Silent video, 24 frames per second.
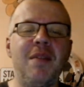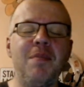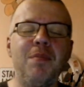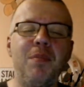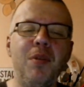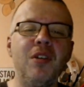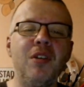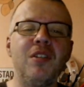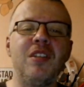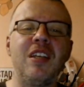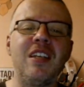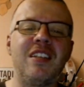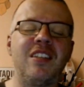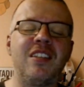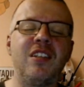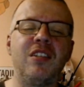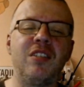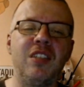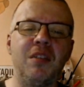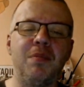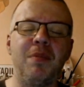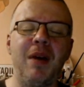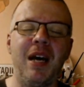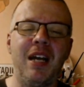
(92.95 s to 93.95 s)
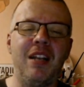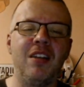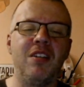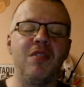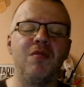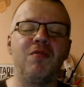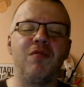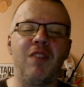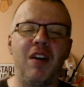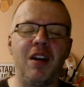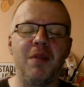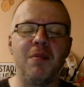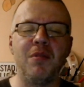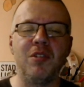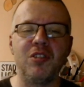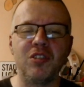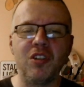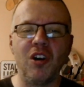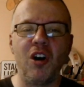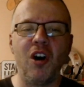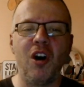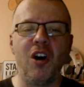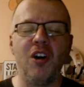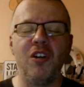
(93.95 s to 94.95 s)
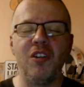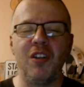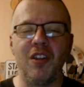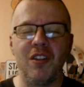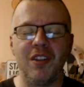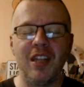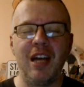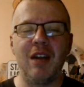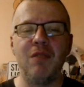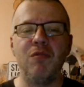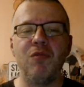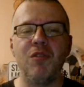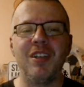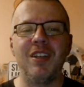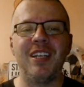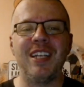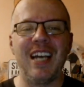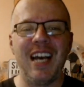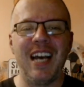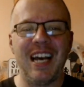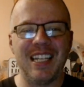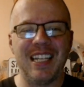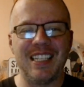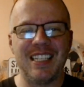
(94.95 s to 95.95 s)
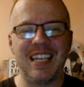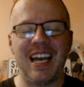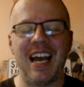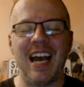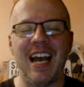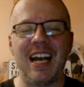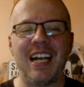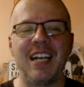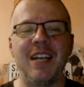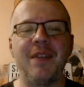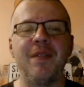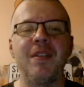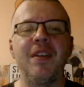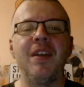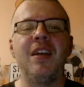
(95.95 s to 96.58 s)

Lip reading: but they still depend very much on their running attack.